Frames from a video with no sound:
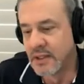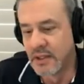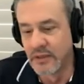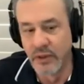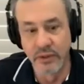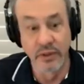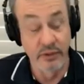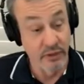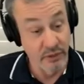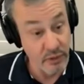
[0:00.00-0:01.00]

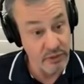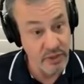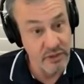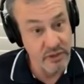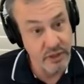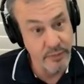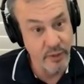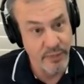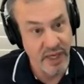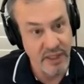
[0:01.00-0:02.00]
In those days, you had to be a
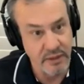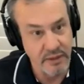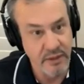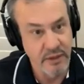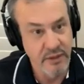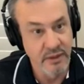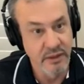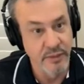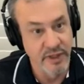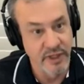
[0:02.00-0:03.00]
pilot
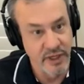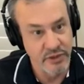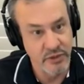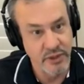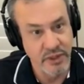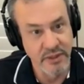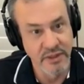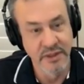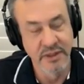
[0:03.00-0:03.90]
to be an astronaut.